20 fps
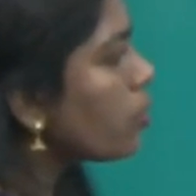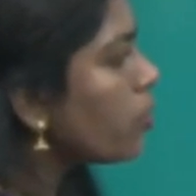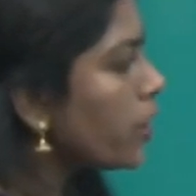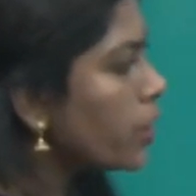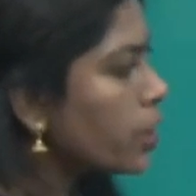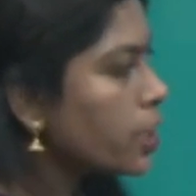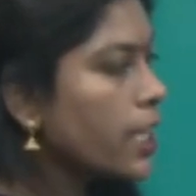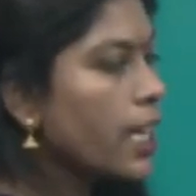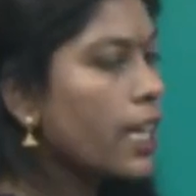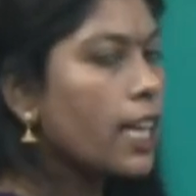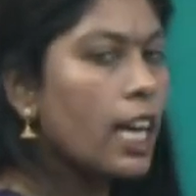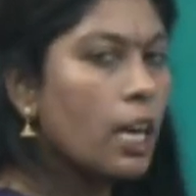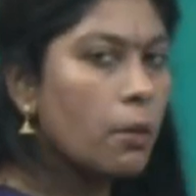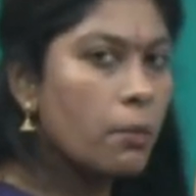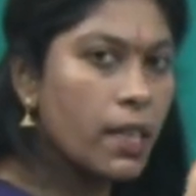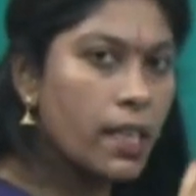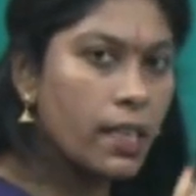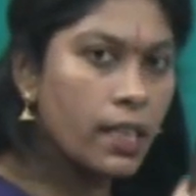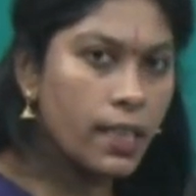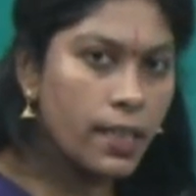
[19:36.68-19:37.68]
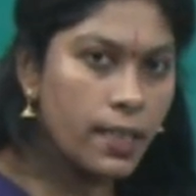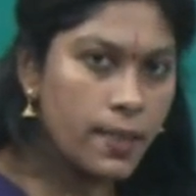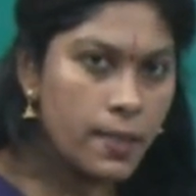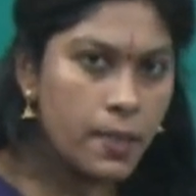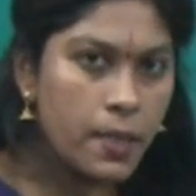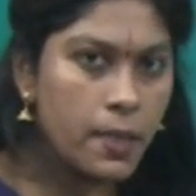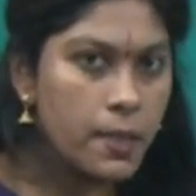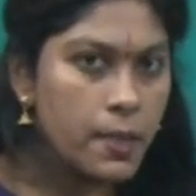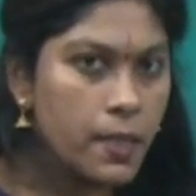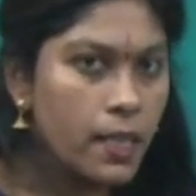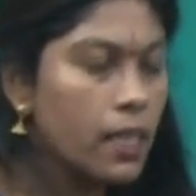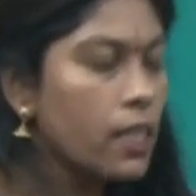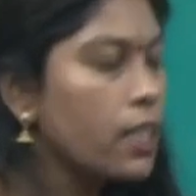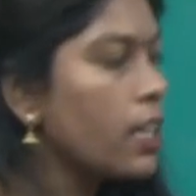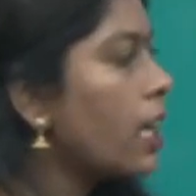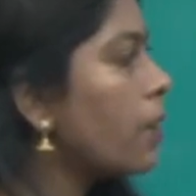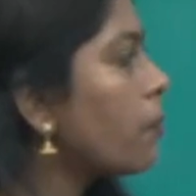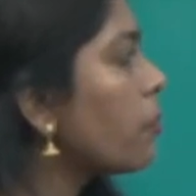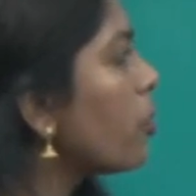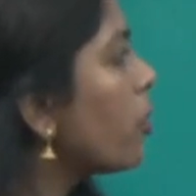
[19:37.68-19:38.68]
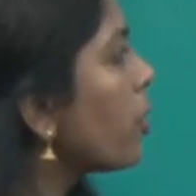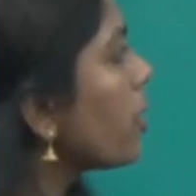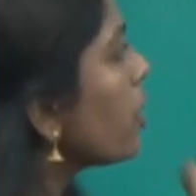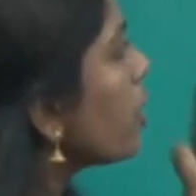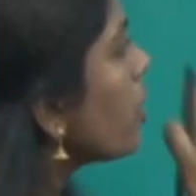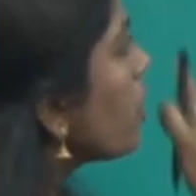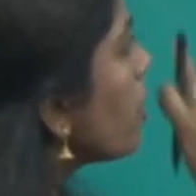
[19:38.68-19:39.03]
going to elaborately discuss here, I am going to